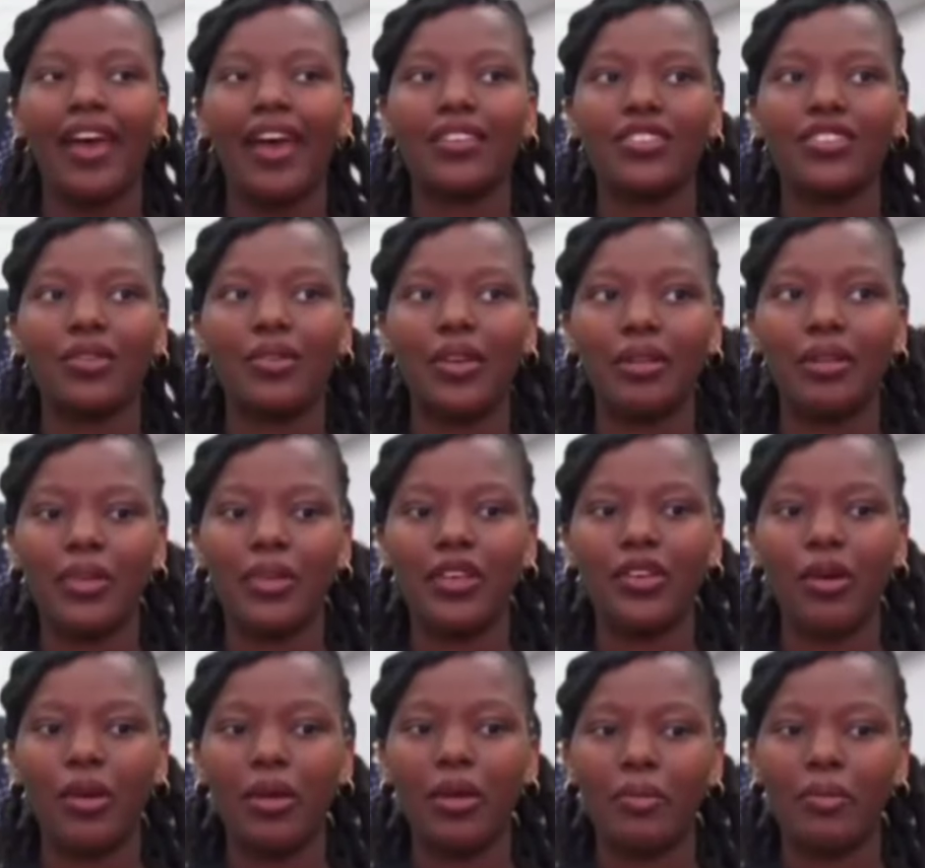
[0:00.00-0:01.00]
And so in
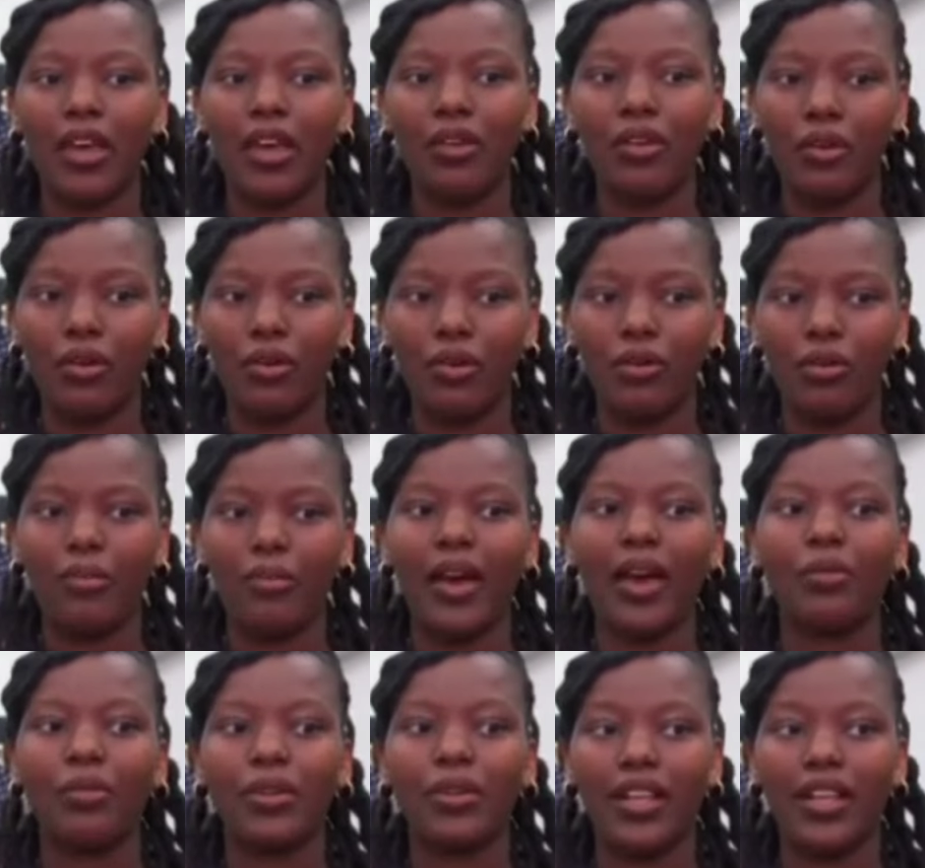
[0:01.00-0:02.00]
me going back home,
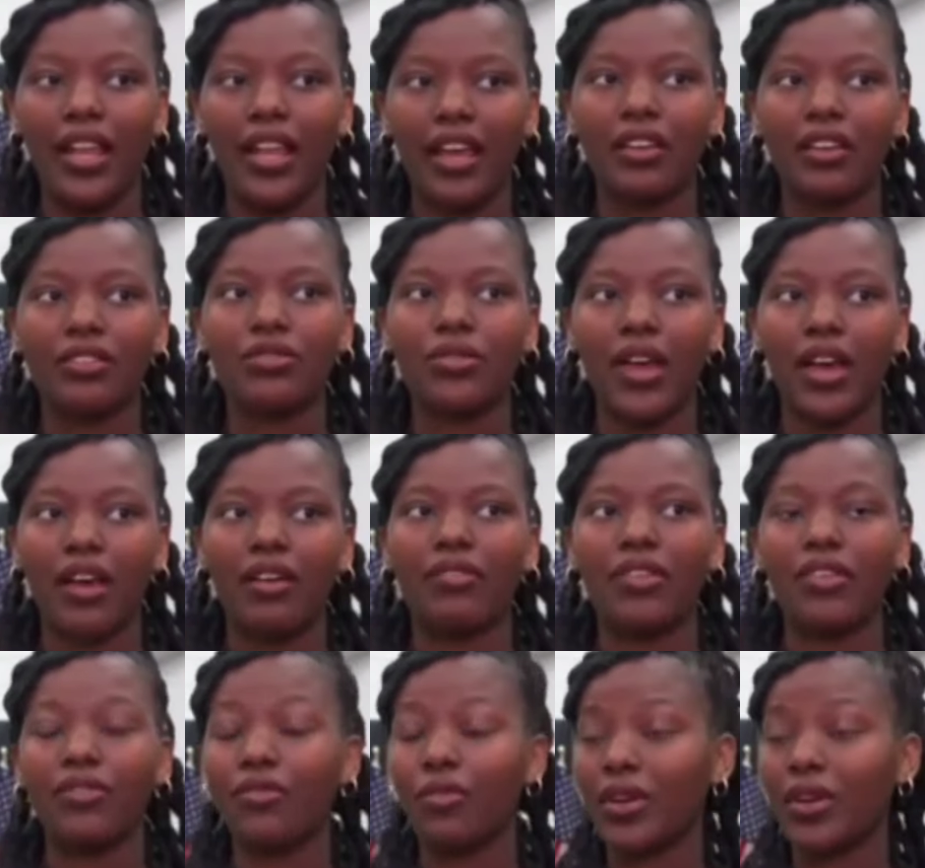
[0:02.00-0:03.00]
I would like to have
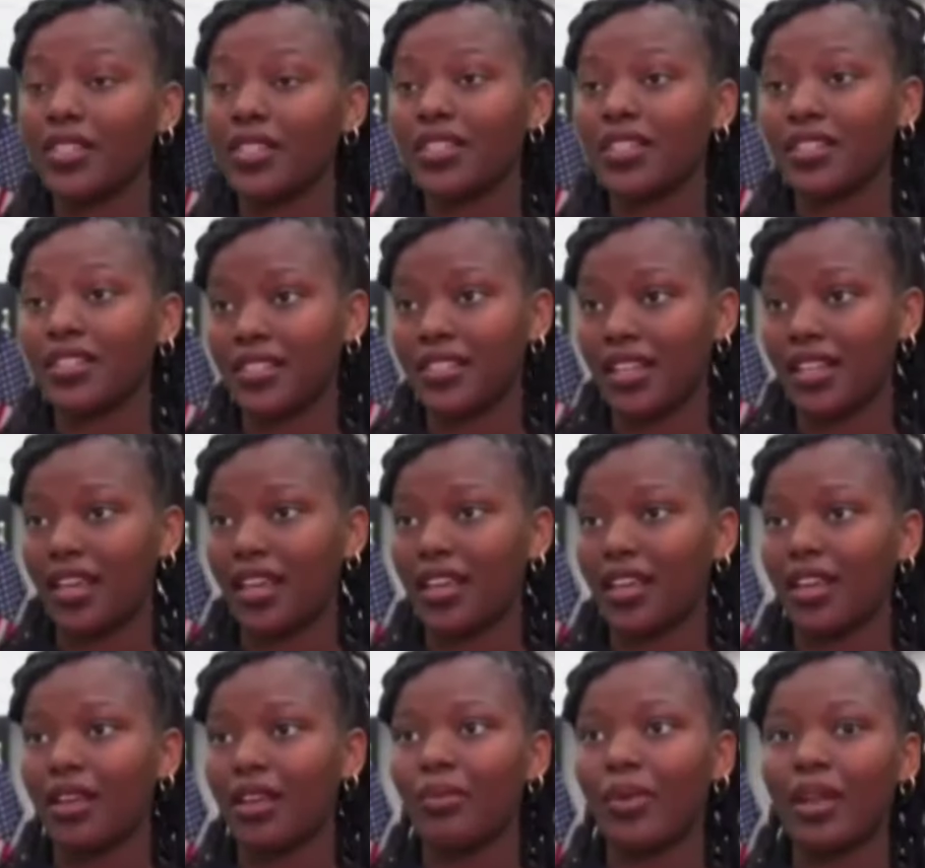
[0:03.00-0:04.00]
a voice and a
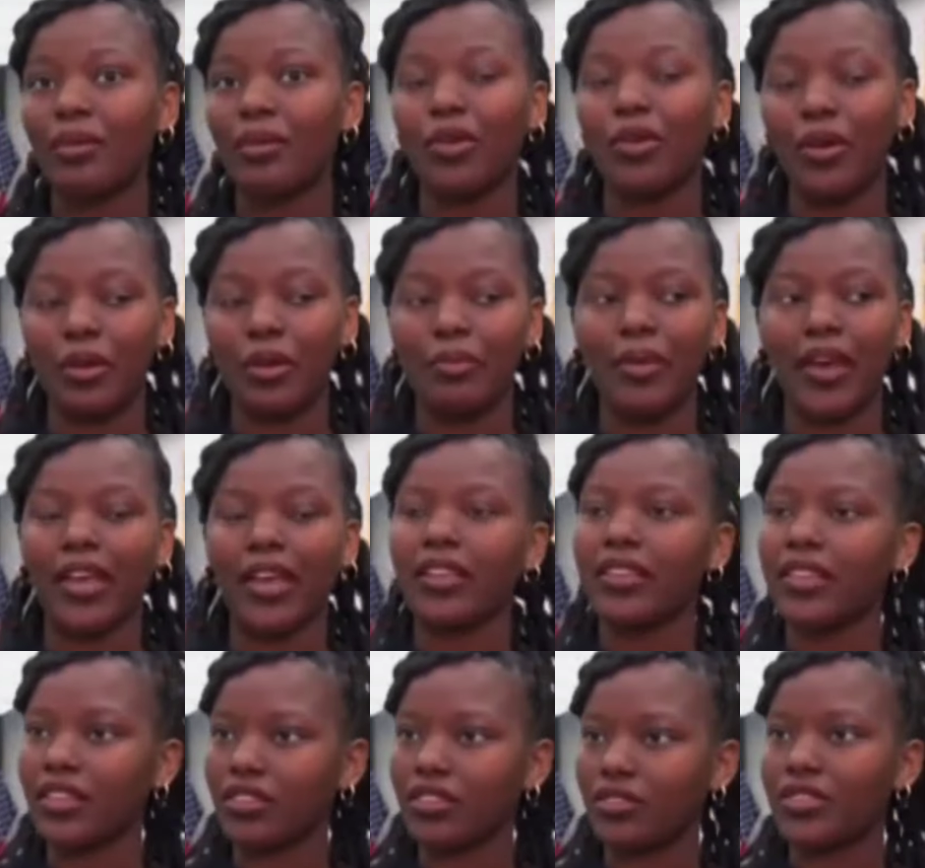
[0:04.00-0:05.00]
say in what I'm going back
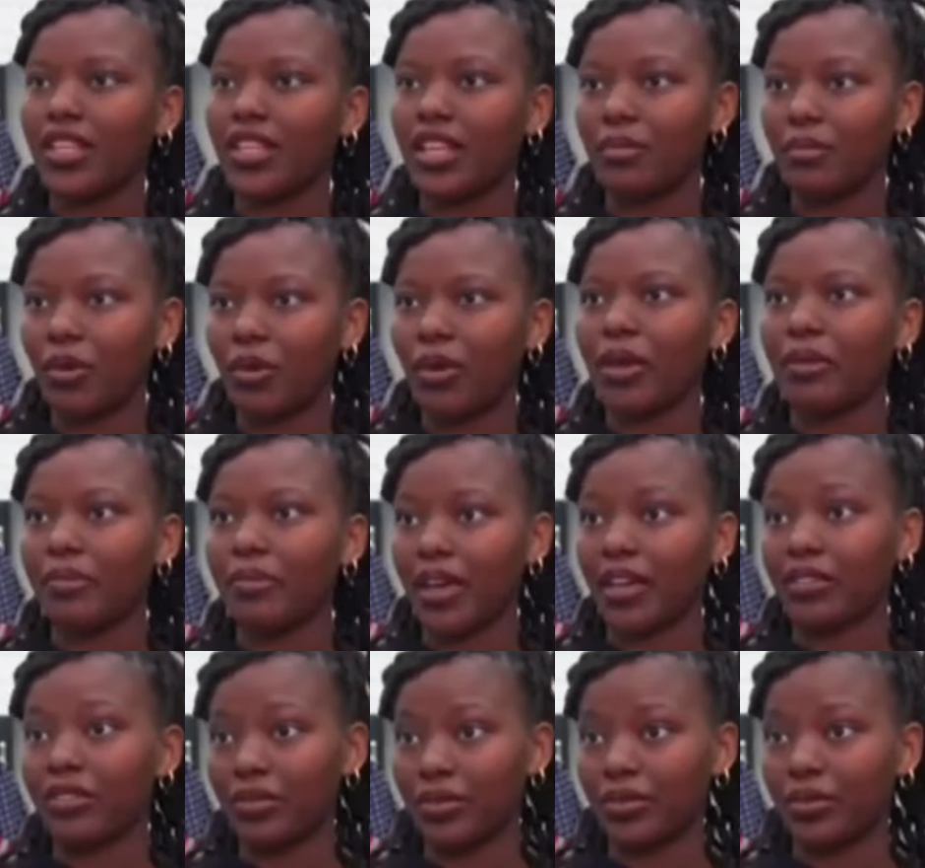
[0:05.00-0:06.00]
and the issues that I'm going
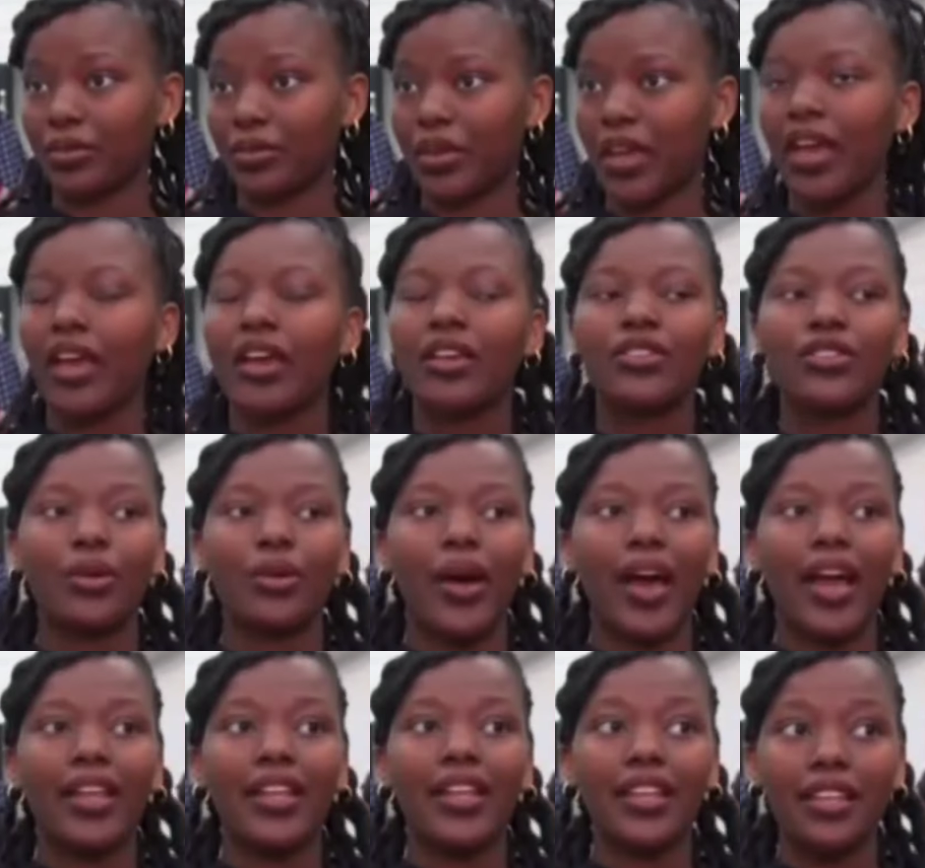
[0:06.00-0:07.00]
back to. So
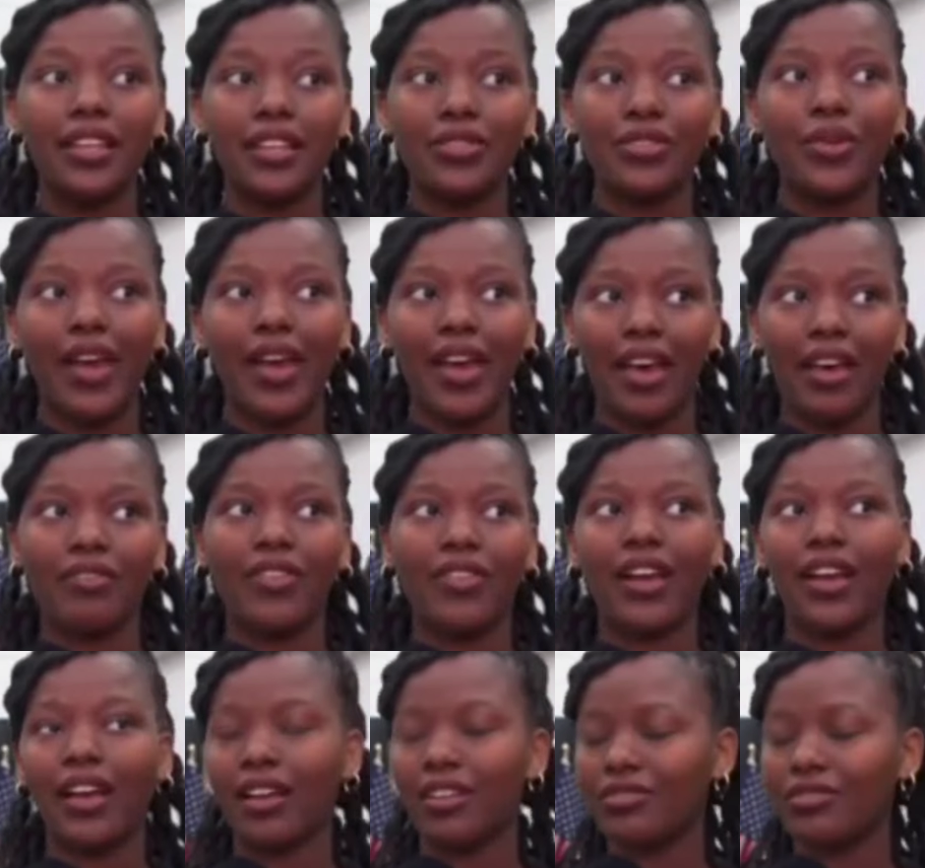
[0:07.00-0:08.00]
I need to have
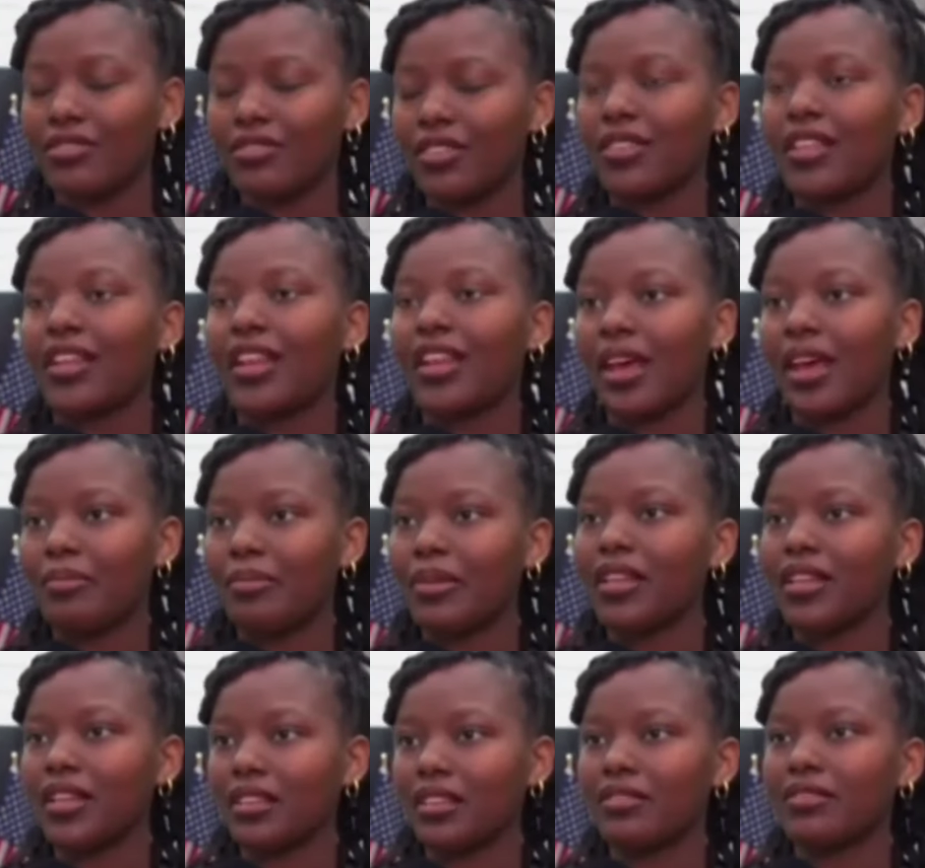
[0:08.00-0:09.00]
a country that I
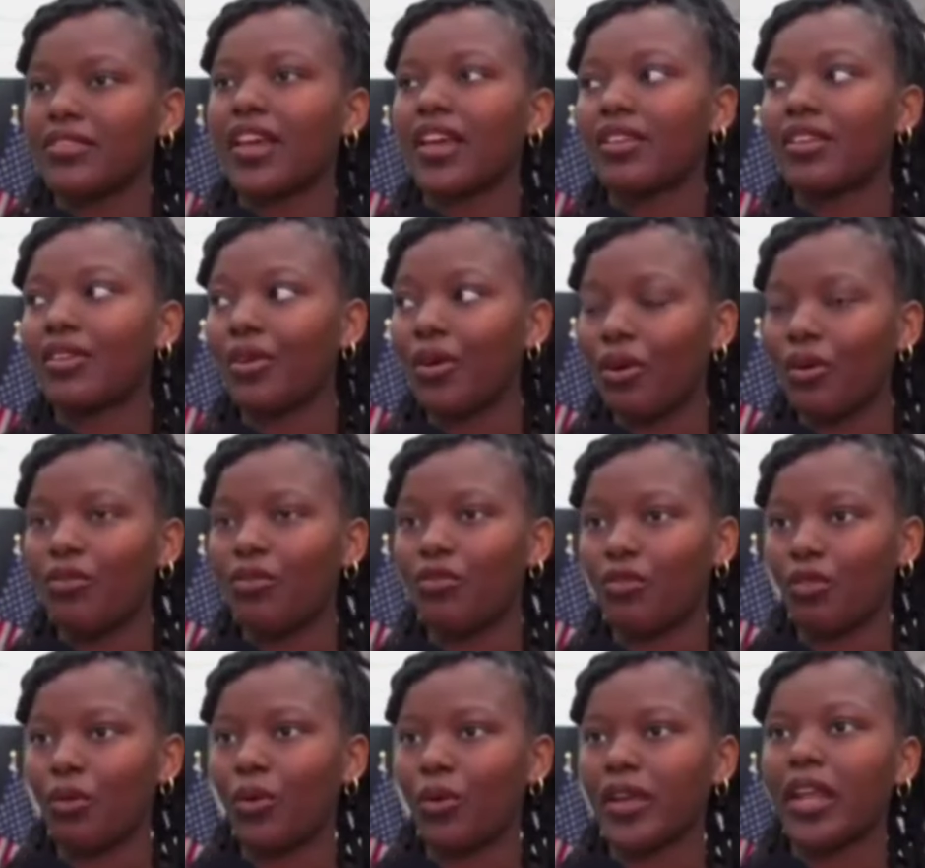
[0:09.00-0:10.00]
believe can go
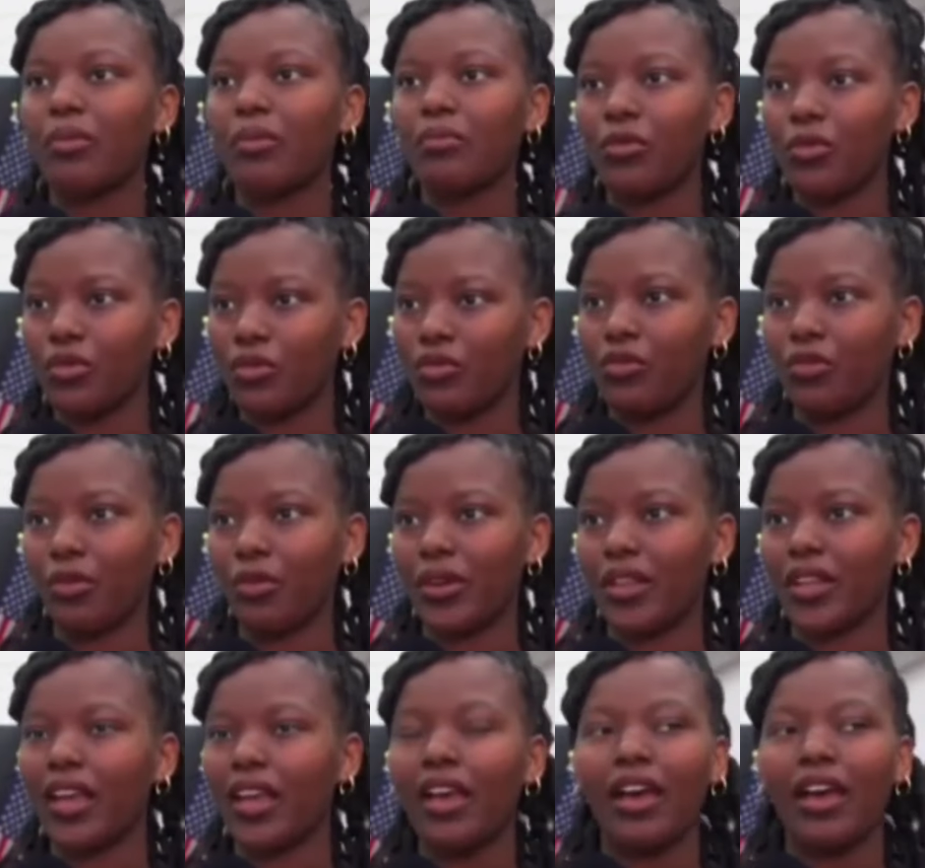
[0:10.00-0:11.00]
forward and move
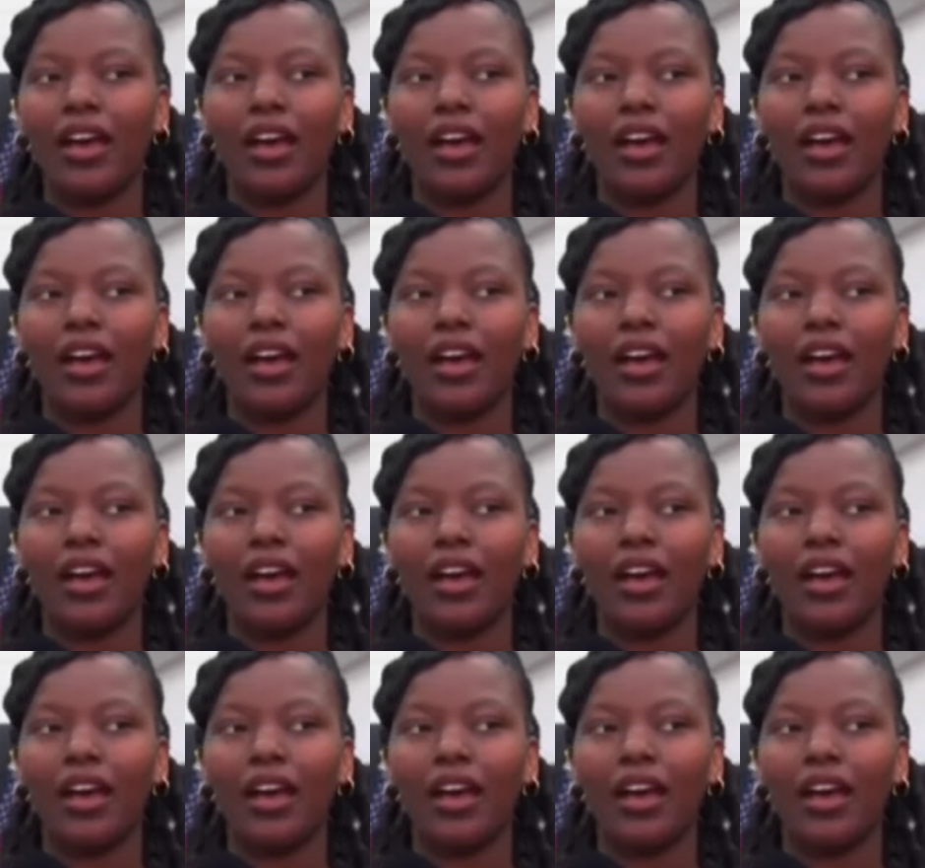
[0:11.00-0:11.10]
forward.